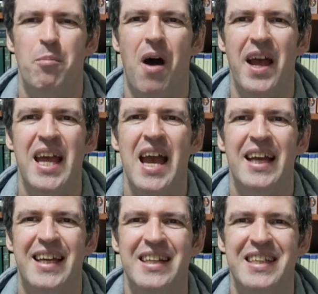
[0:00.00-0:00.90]
my
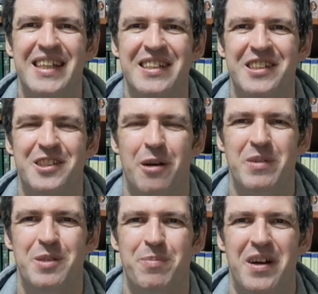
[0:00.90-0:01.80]
Getting into
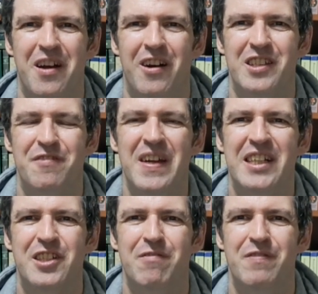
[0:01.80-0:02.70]
Thomas Bernhard's
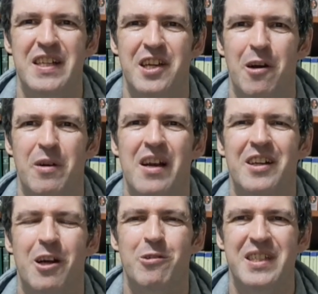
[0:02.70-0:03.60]
Fiction video
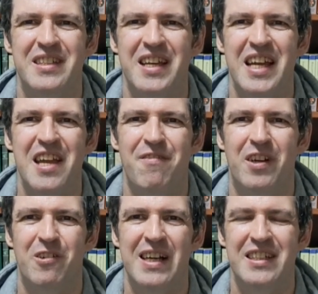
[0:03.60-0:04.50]
goes into even
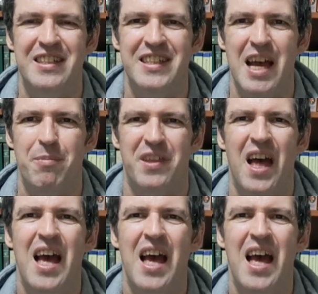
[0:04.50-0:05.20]
greater depth.